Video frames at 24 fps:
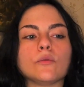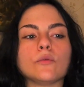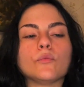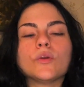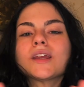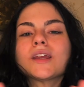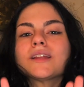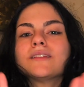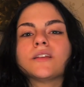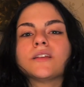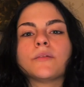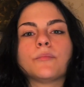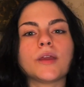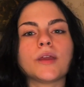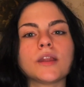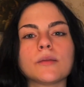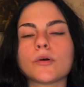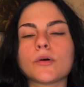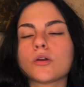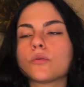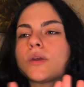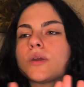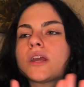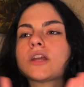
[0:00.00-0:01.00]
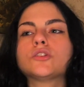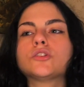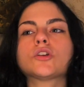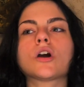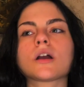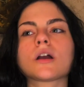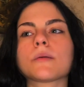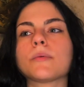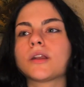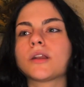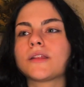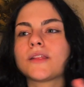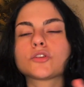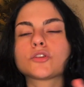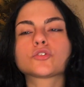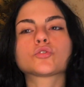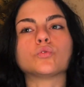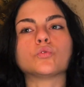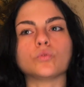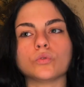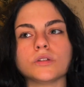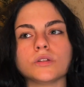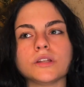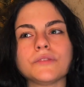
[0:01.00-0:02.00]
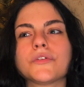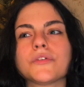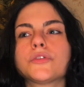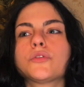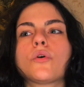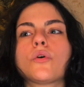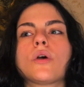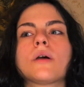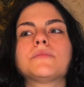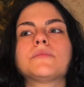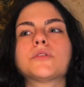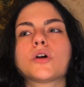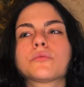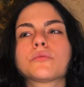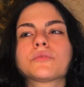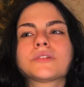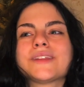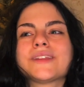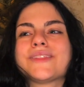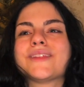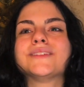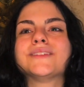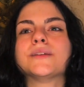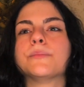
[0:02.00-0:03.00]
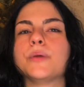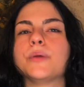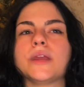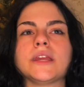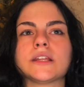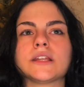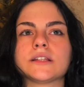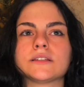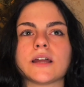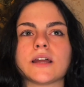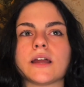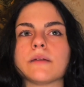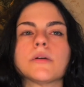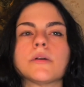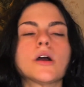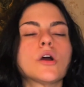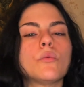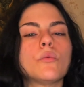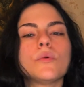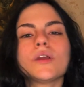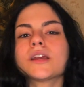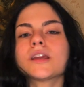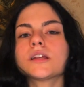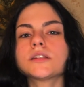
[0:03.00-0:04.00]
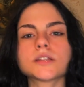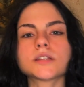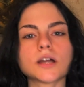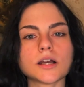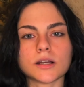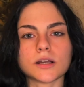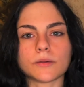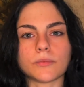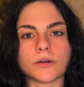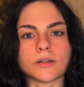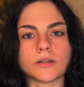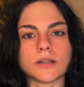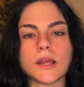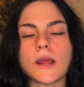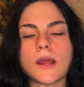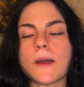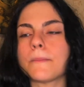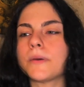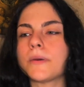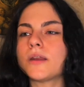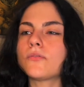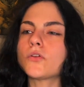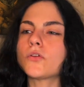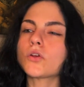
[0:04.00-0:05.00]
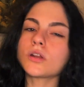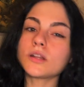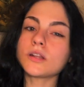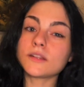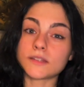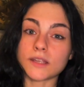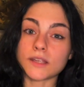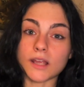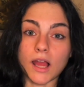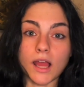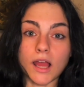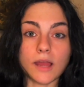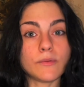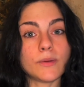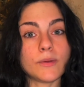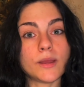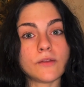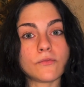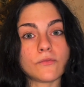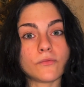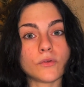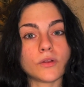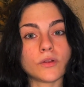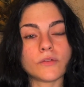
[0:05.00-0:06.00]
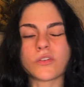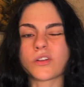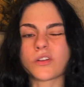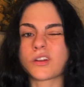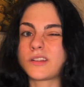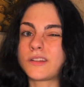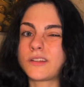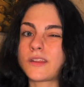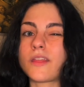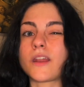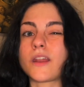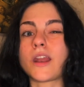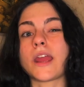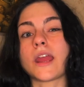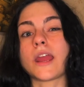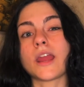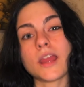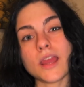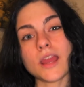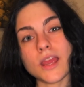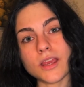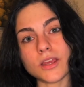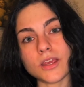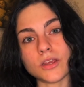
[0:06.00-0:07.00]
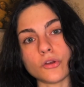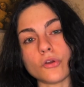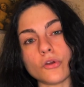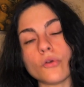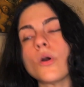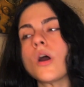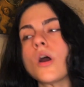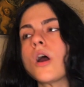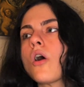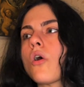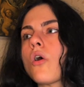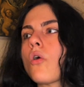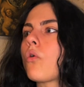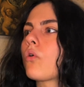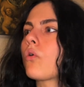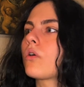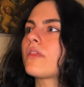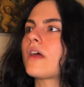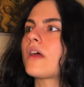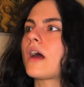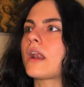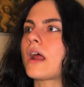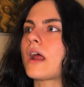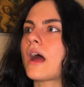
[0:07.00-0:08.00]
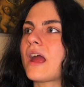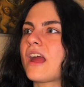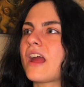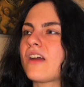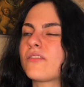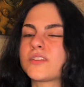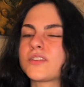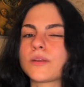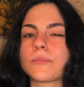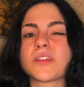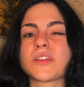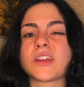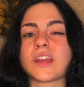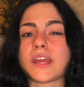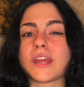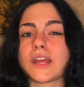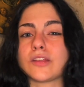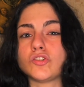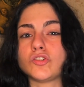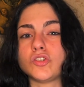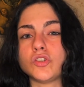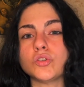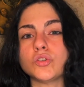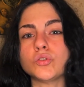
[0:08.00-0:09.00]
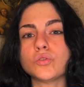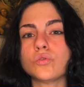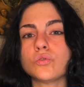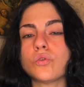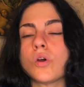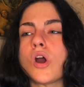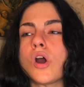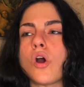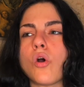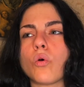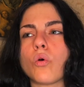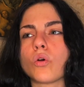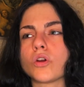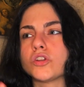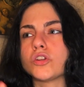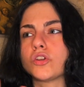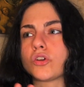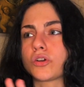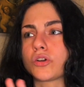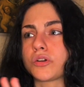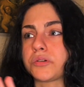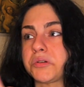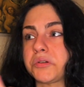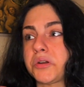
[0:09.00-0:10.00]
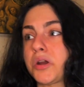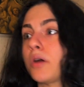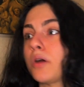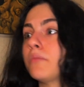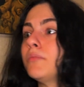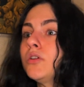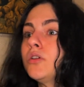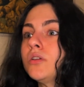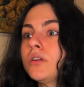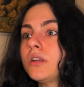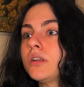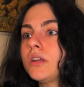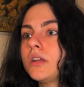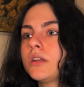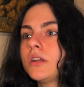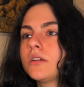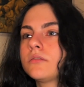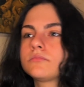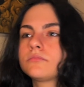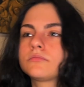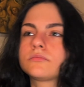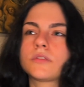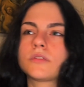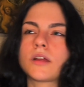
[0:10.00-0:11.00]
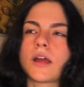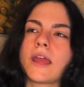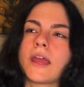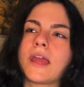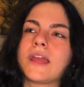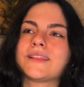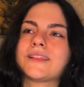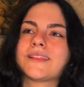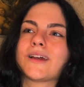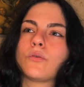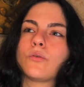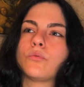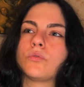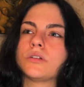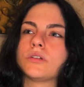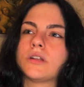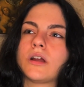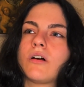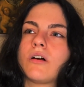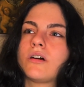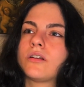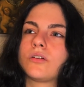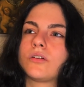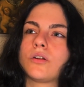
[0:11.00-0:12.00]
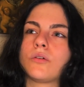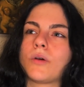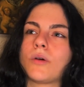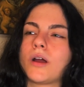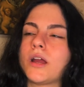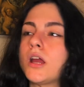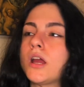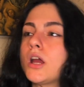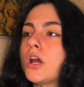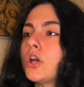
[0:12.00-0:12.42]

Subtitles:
We can debate about it. We can talk about it. That's cool. Even though I'm not really the debating type, we can talk about it. But if you're going to say I'm hateful, if you're going to say that I hate you or that I have something against you or your community, I hate that word now. I don't know why.